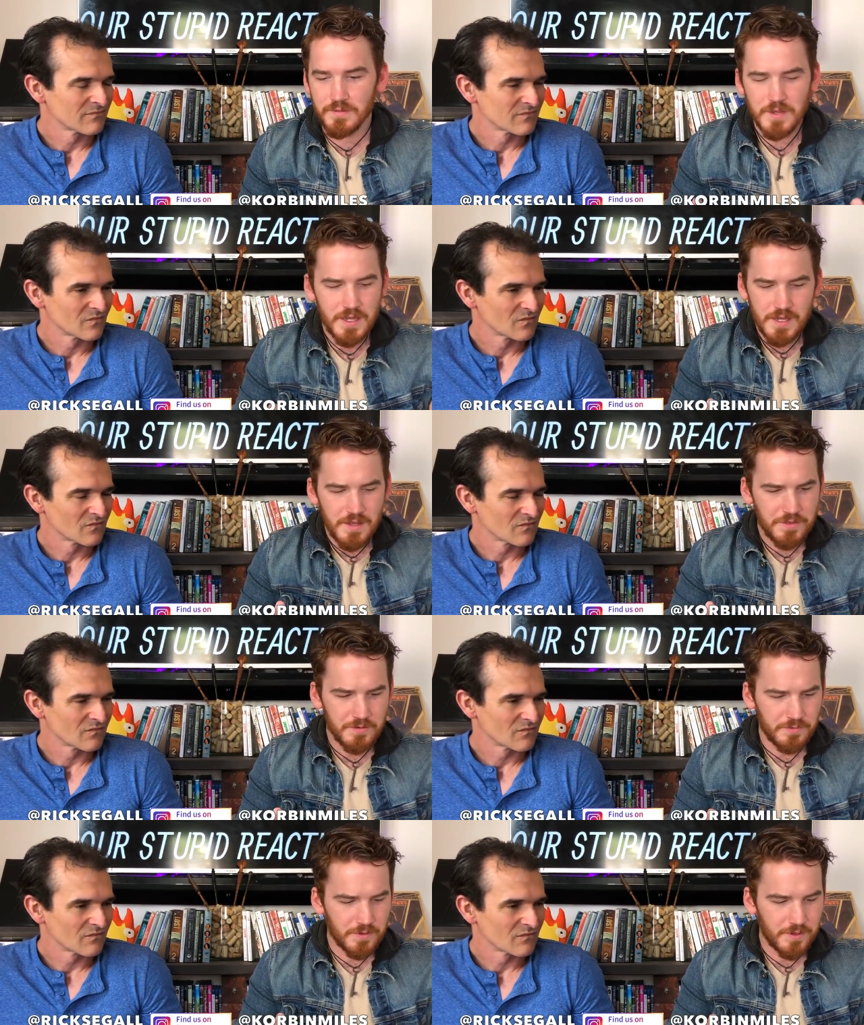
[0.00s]
Speaker 1: I,
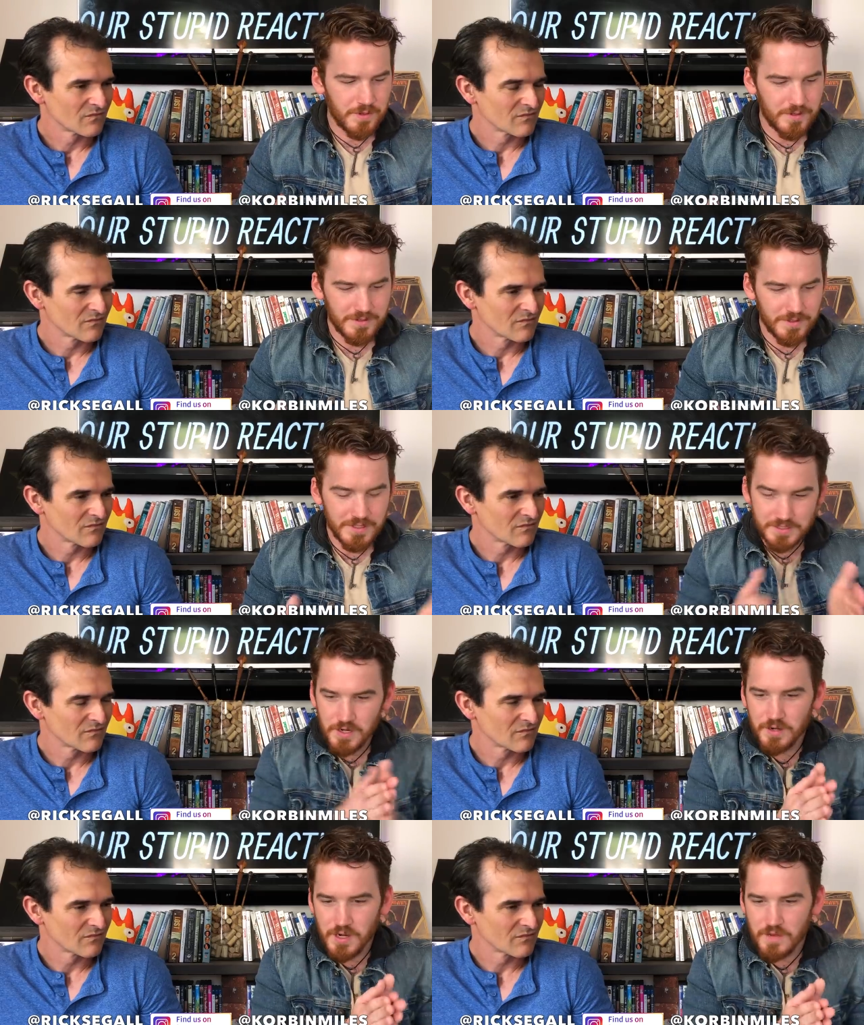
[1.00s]
the, it
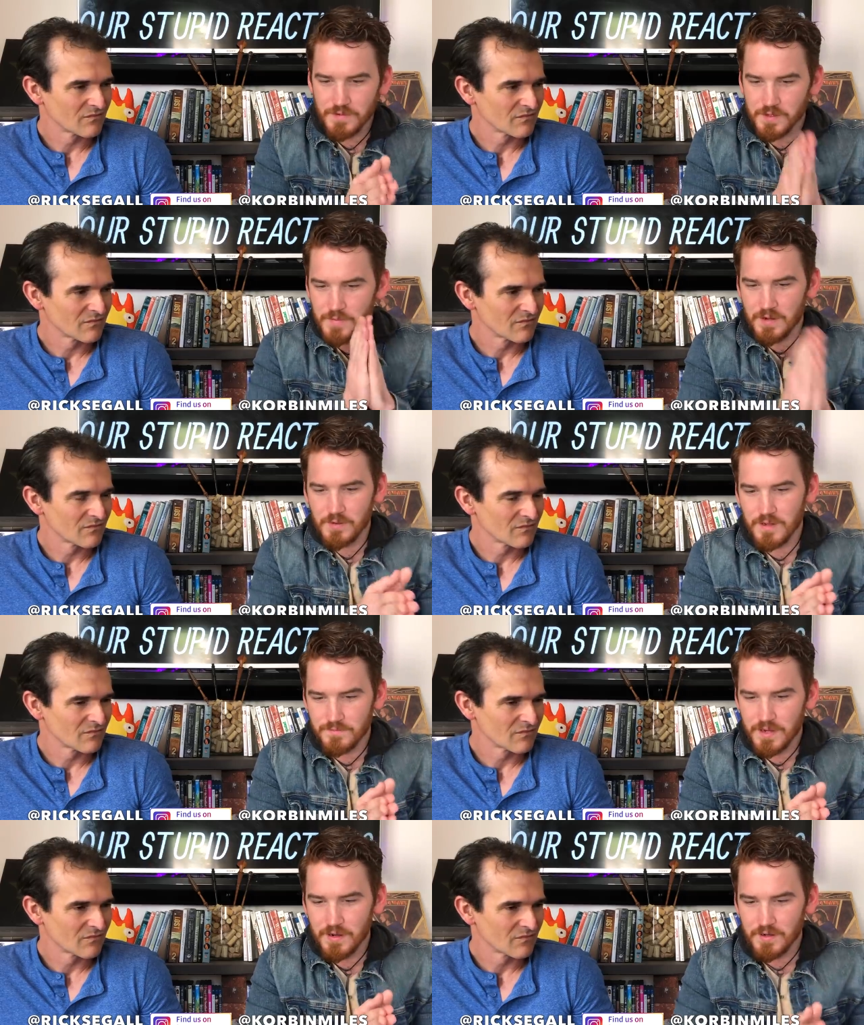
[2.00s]
started off and you met
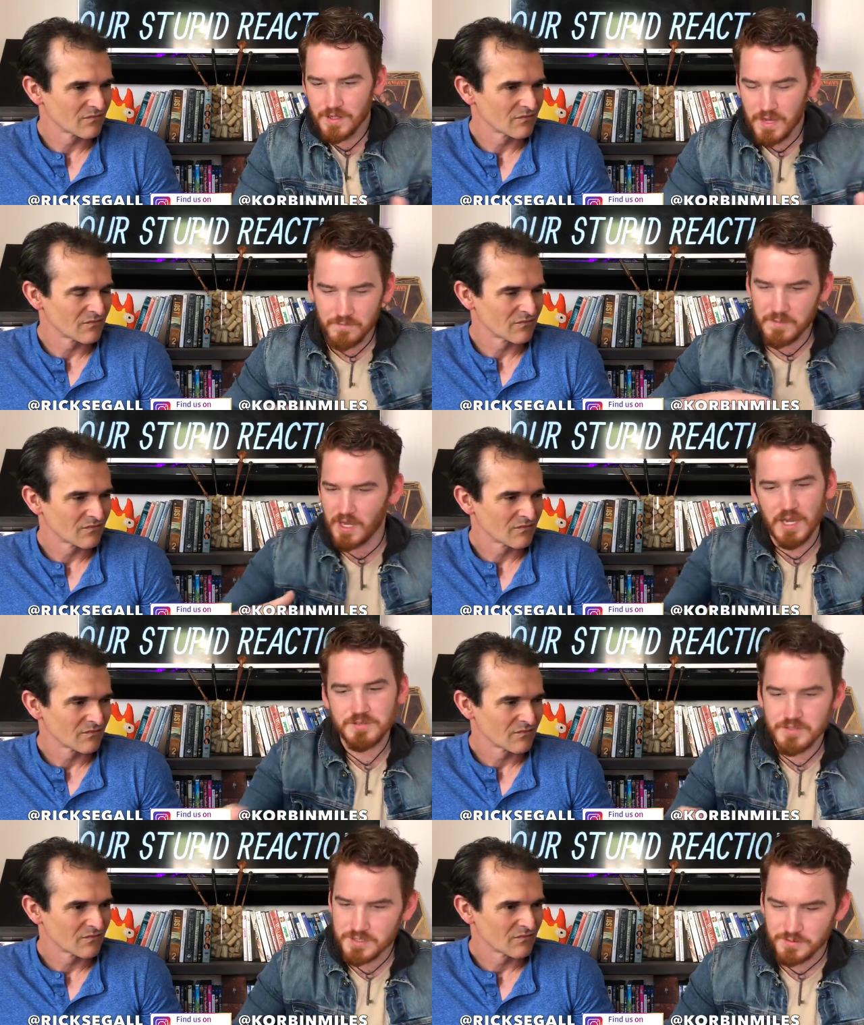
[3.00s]
Ranveer and you gave him the
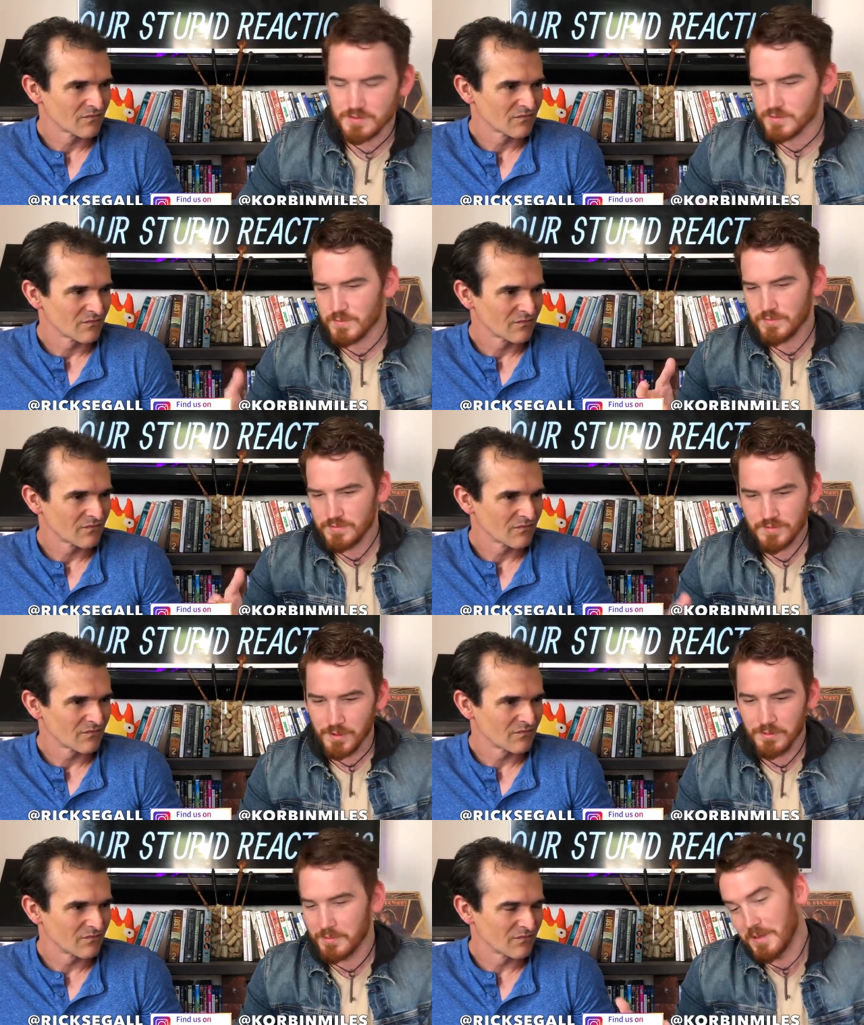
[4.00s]
ostrich, which was...
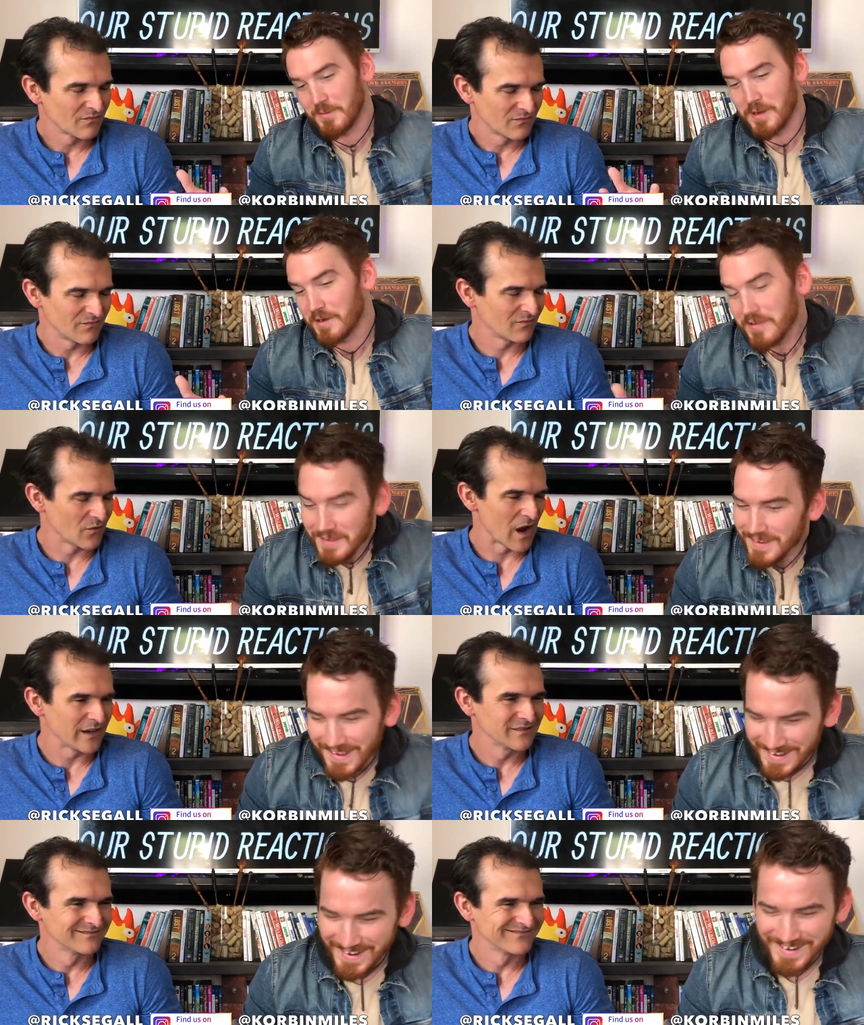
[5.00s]
cool and weird. Right.